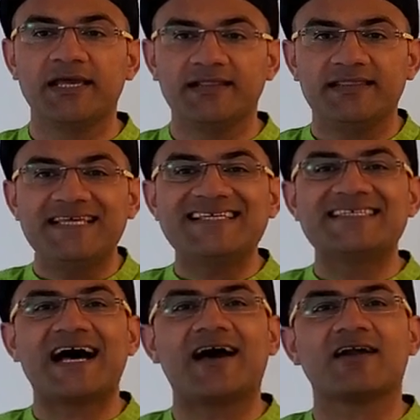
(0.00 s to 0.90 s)
These
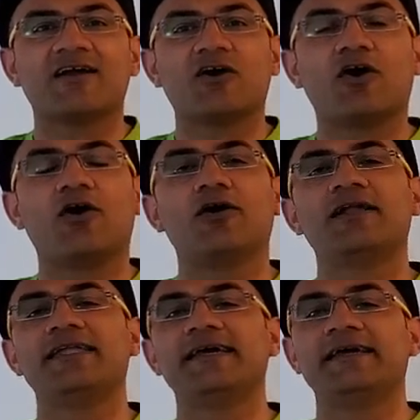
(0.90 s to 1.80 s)
are
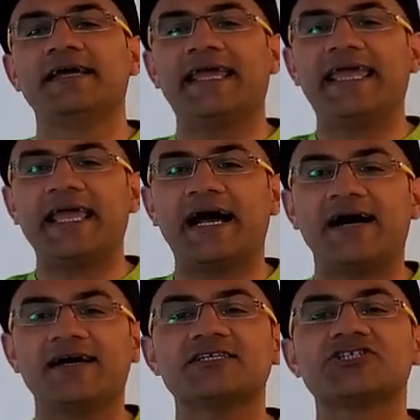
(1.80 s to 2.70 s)
called the
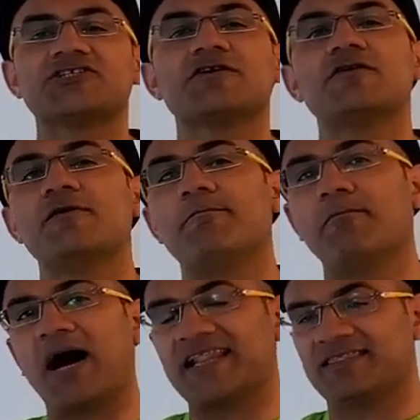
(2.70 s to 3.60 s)

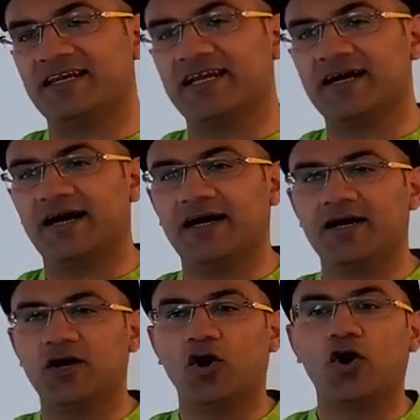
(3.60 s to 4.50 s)
Ashtamatrika,
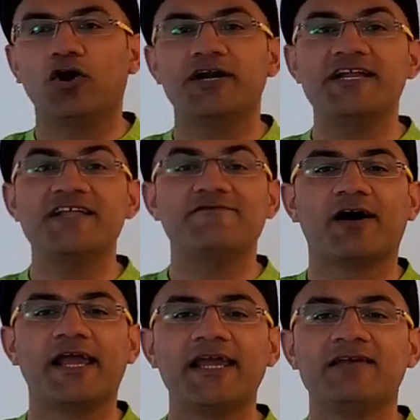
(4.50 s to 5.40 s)
or
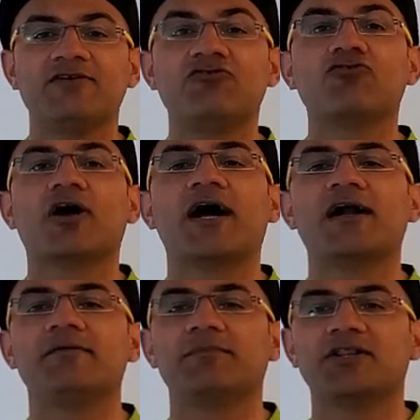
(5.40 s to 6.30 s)
divine
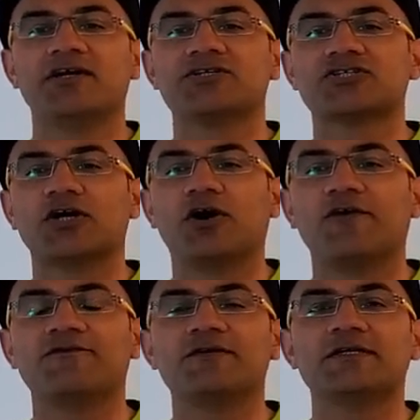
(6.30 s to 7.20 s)
grandmothers
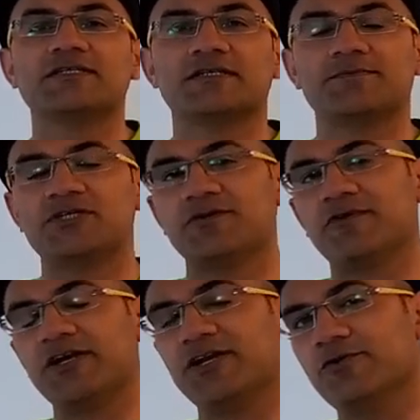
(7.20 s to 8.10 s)
of
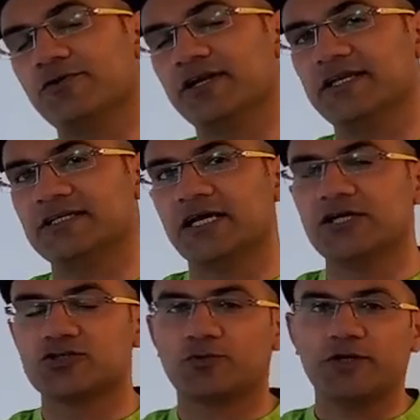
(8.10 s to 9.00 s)
subsequent yogini.
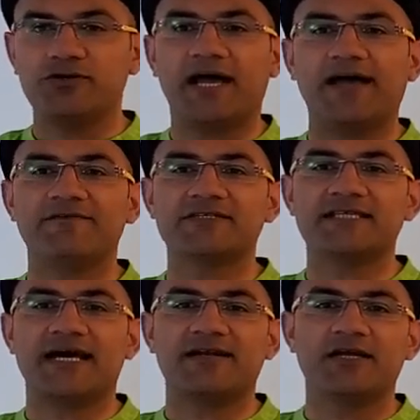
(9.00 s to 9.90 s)
So what you have is
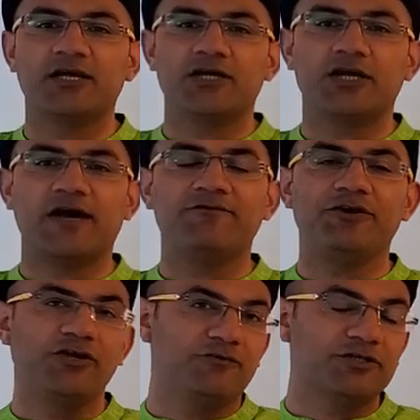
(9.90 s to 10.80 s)
that you have
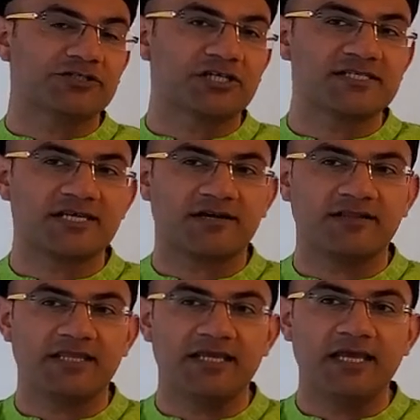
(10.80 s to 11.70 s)
universal
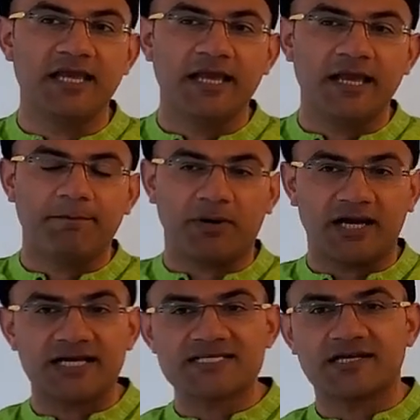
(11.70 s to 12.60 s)
Shakti,
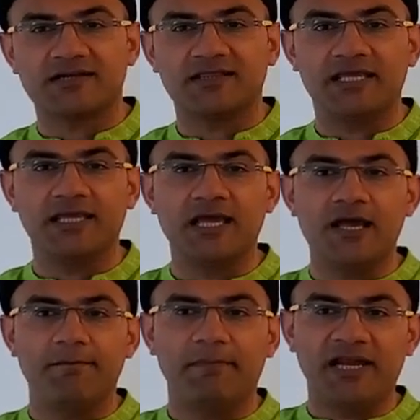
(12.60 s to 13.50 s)
Parasakti,
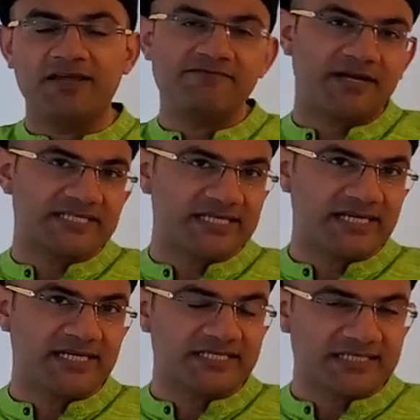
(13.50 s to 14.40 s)

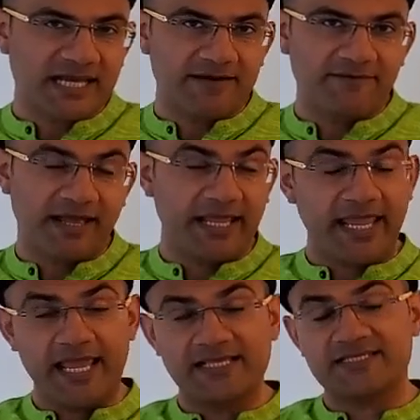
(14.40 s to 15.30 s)
manifesting itself
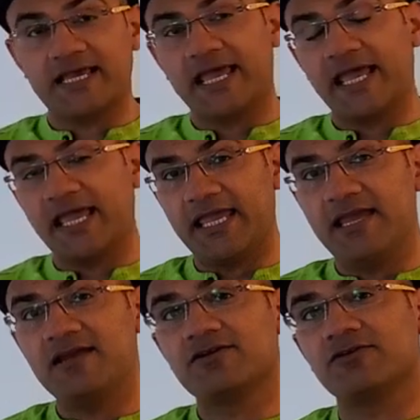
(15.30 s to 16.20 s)
as
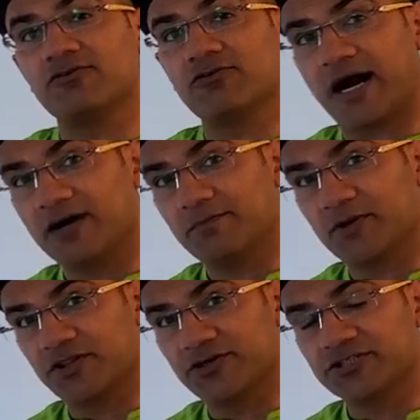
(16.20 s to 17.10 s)
8
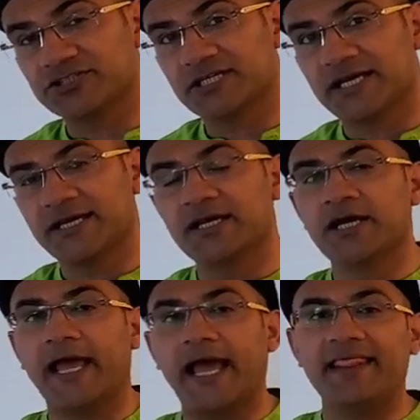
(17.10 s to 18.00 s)
grandmothers,
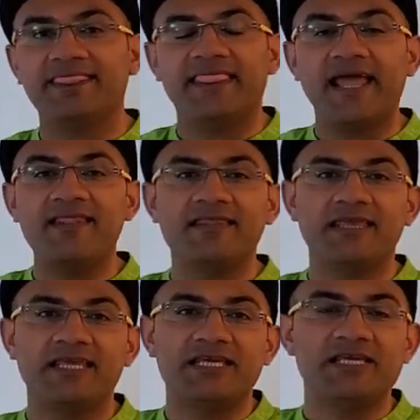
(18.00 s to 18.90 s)
and
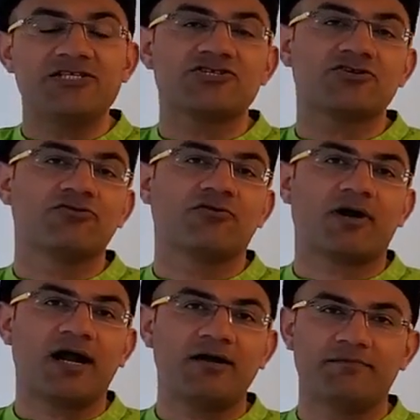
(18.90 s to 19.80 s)
then each
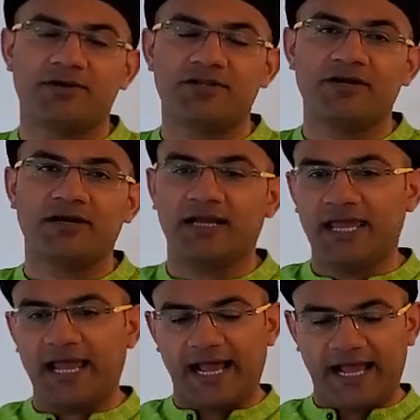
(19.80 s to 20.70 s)
grandmother
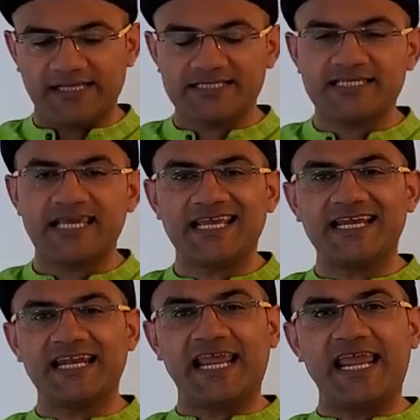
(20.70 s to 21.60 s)
has
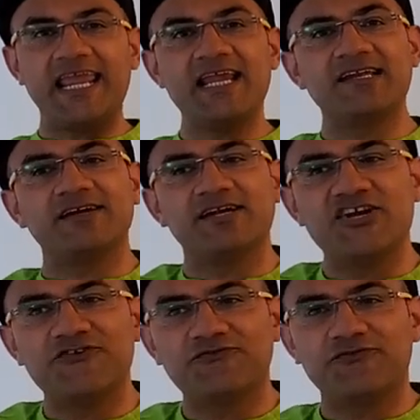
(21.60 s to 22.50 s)
taken 8
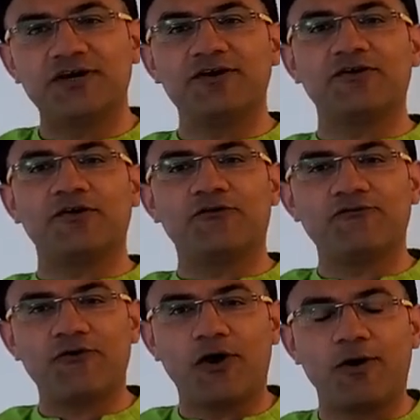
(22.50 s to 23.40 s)
different
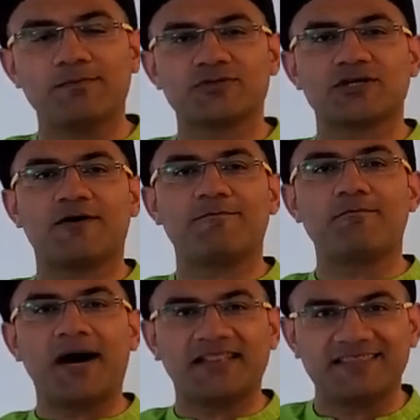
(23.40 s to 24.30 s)
forms of
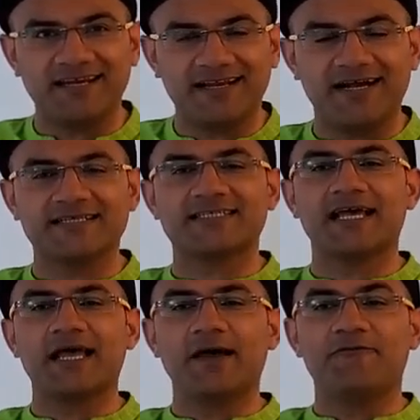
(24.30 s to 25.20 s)
matrikas
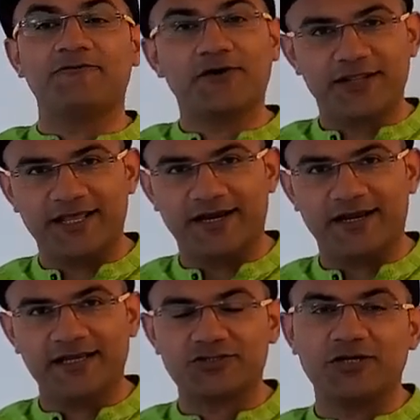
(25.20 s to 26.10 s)
further.
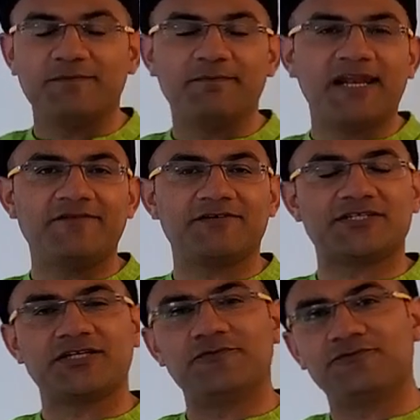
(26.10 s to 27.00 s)
So it
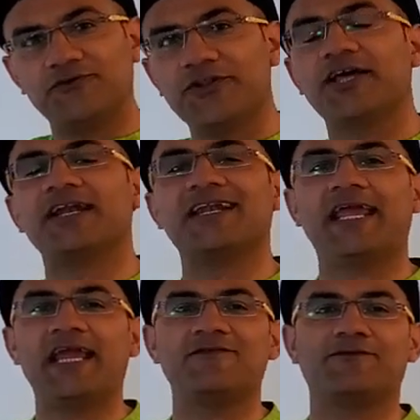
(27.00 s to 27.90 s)
manifested further in
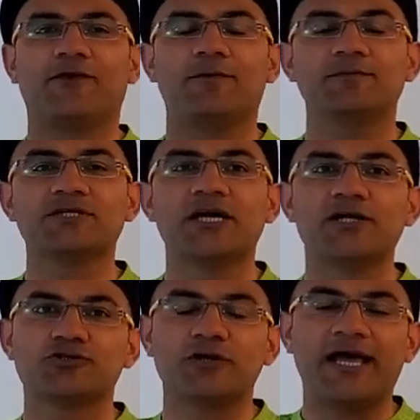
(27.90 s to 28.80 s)
8 forms.
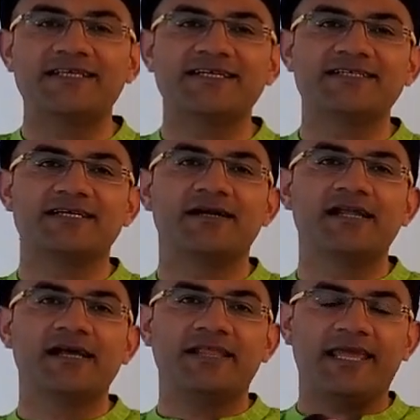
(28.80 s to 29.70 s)
So as a result,
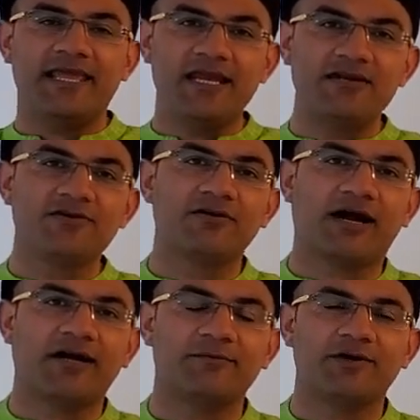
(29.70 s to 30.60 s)
the 8
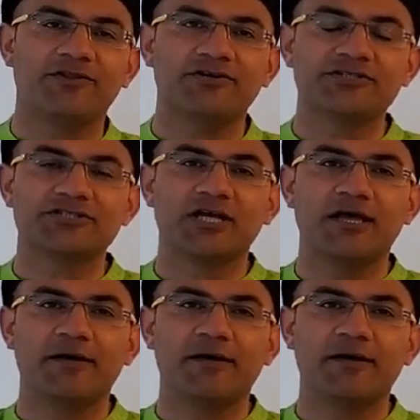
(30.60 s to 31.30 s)
grandmothers